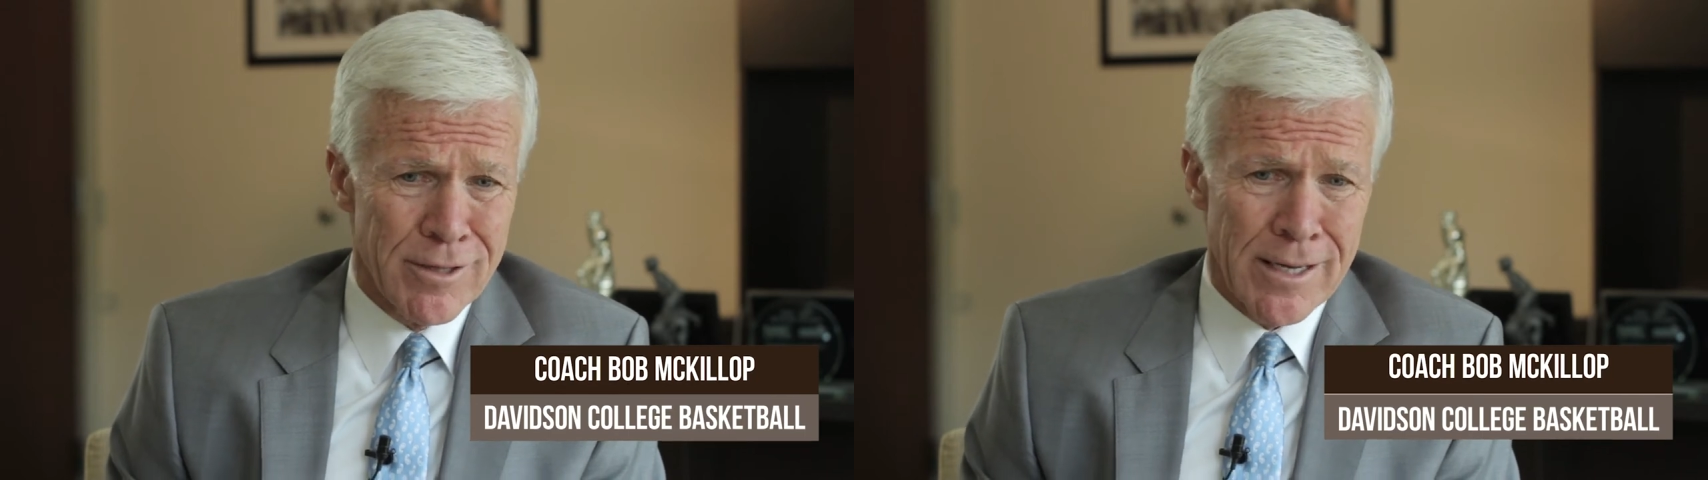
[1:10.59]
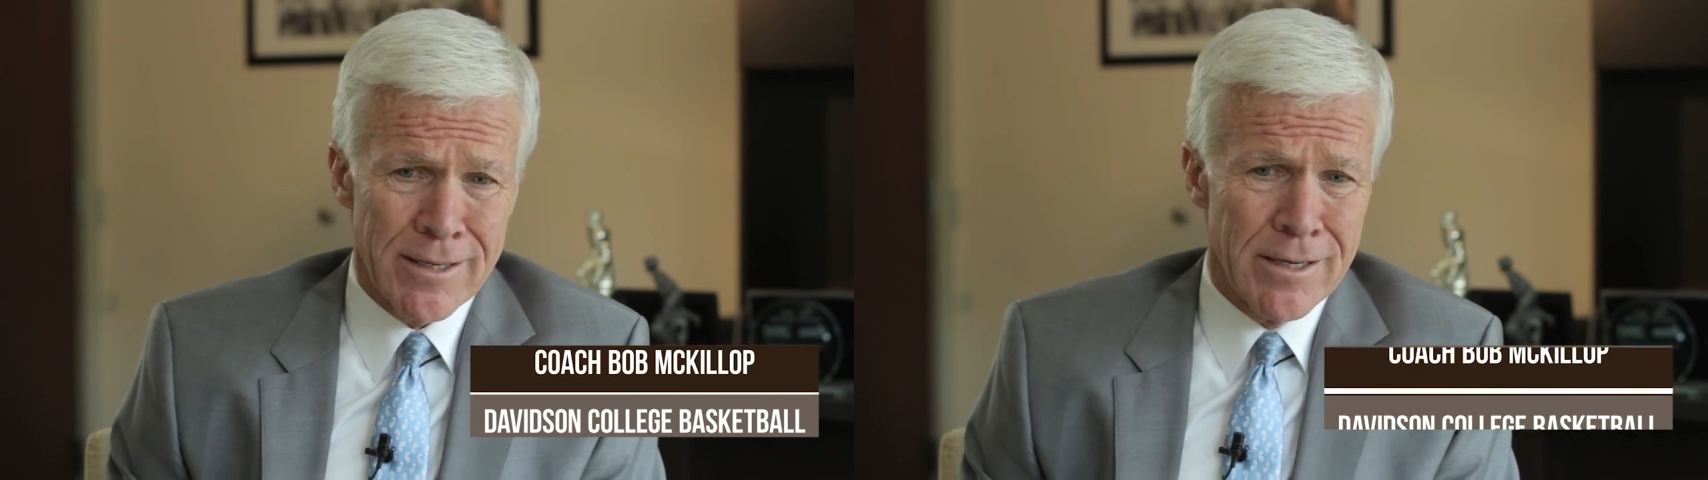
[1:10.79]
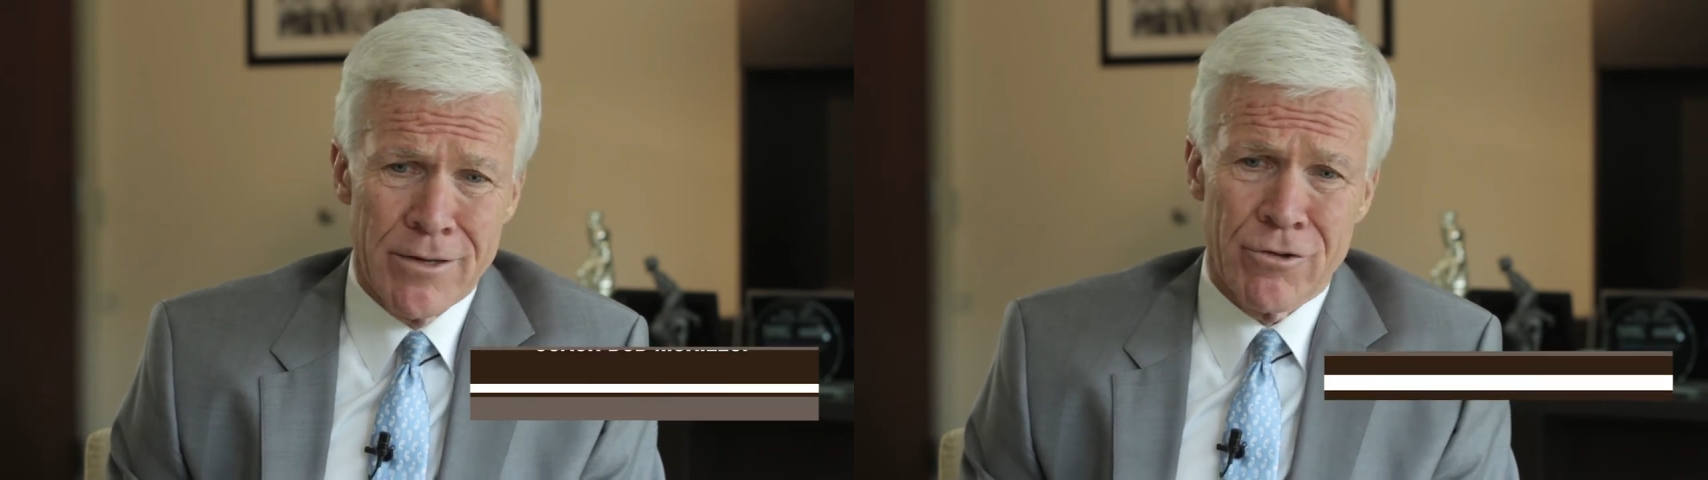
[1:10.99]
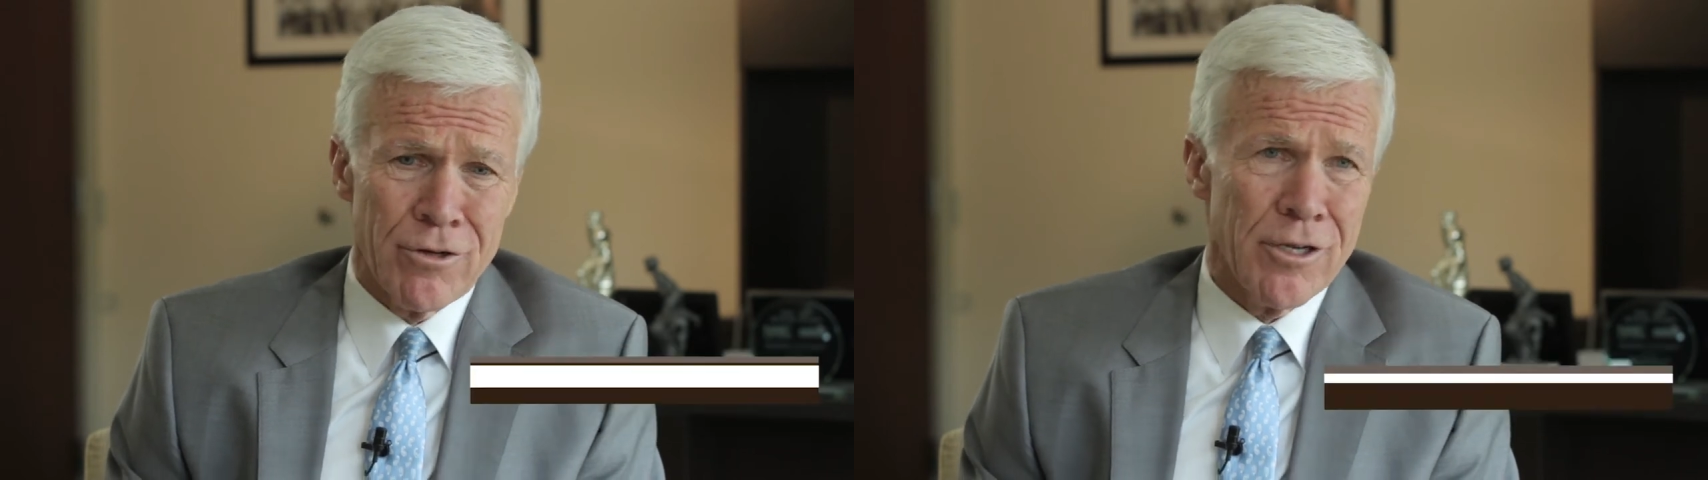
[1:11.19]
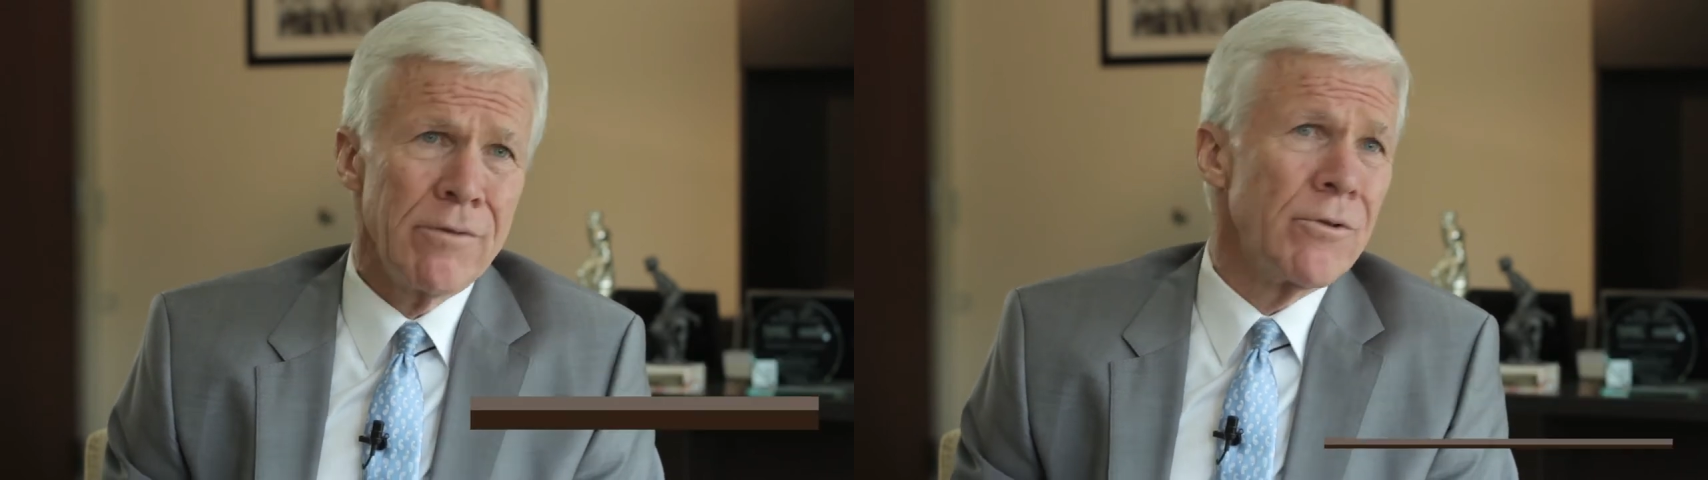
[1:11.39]
that
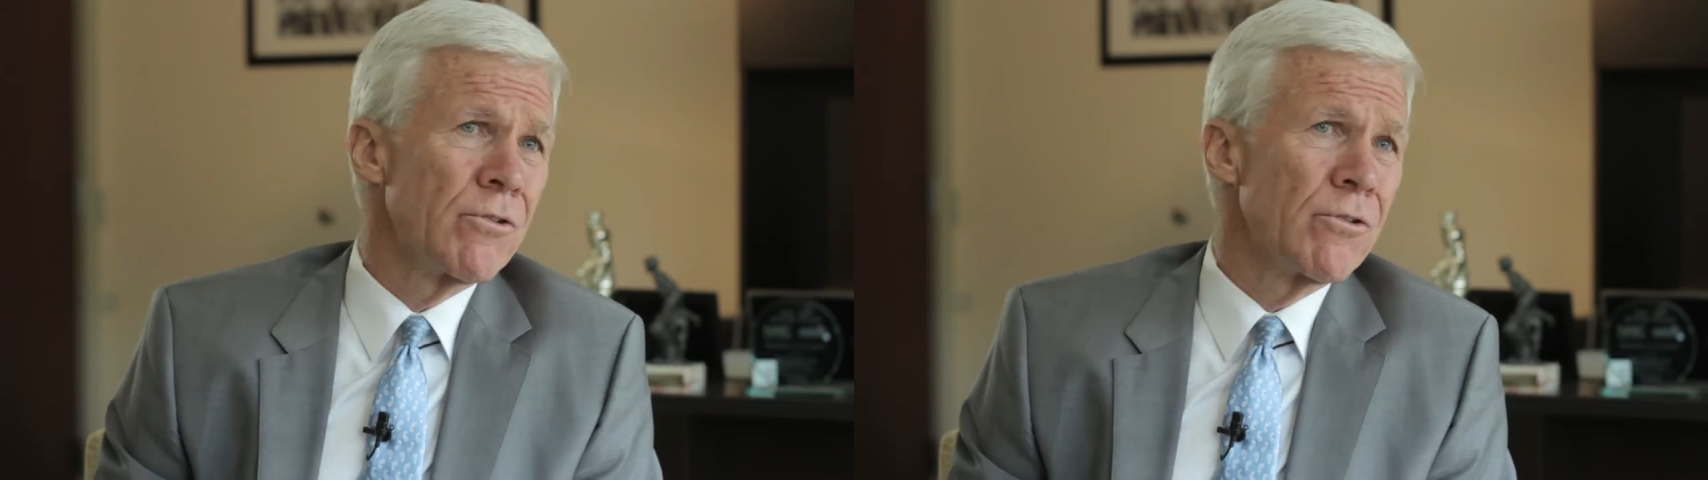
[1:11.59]
isn't even